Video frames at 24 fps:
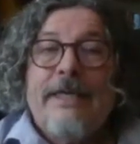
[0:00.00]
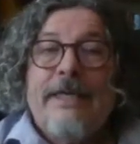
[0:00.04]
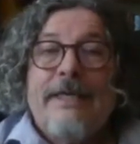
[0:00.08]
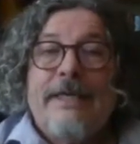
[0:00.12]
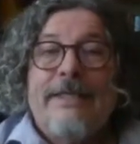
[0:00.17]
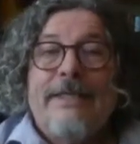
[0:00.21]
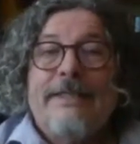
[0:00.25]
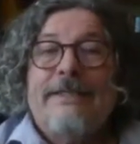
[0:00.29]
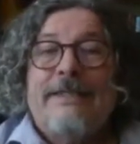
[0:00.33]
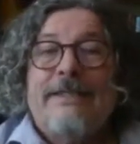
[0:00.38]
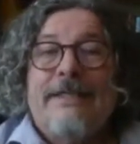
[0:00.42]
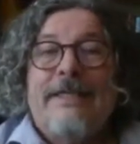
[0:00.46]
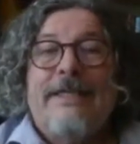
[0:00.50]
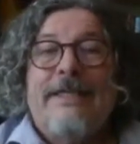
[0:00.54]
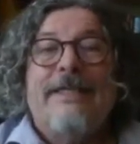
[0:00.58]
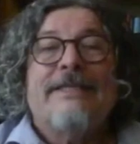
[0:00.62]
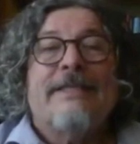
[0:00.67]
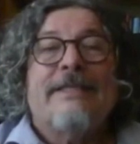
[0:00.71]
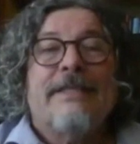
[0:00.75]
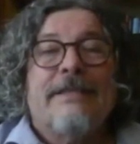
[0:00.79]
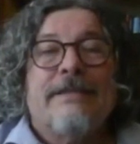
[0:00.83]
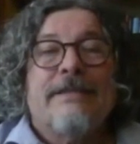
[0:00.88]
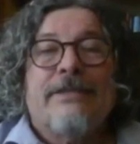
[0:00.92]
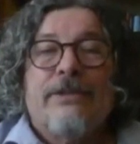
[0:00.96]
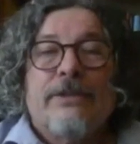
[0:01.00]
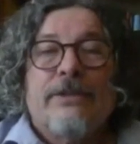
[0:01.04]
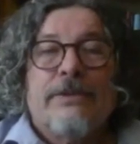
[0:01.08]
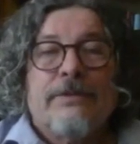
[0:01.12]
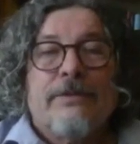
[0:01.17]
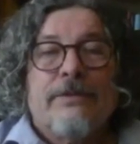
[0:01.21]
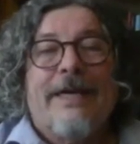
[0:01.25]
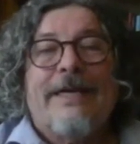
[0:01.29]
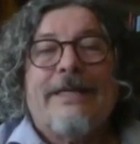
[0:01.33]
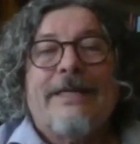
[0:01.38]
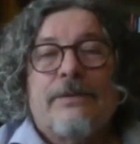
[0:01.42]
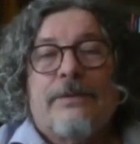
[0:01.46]
is a
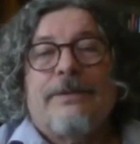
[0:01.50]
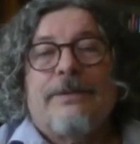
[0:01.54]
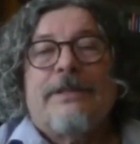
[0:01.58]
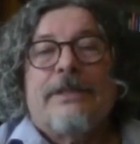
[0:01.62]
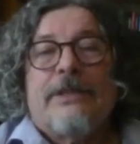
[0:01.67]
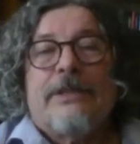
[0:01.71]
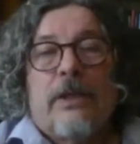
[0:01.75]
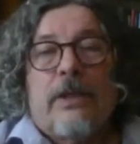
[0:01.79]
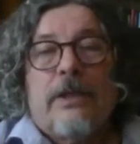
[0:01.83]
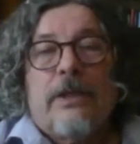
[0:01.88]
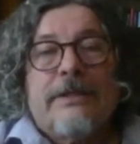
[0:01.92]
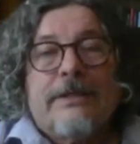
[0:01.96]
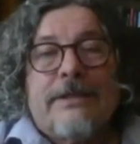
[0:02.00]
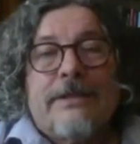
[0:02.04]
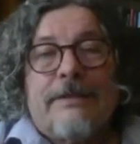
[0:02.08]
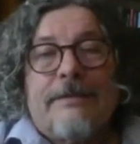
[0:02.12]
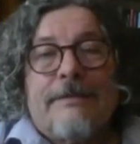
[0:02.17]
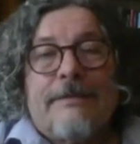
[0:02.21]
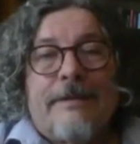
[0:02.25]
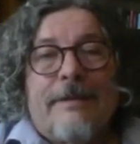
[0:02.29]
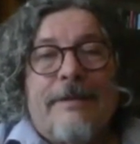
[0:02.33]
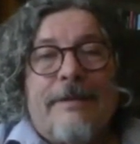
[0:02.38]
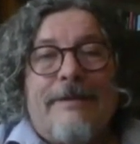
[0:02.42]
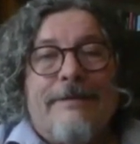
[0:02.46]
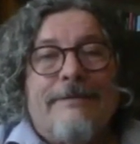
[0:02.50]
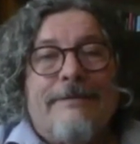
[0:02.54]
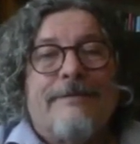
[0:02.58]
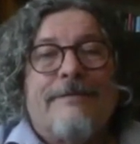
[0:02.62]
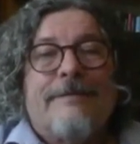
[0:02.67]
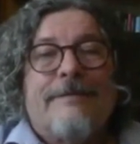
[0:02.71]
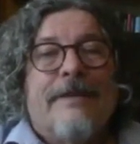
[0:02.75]
direct result of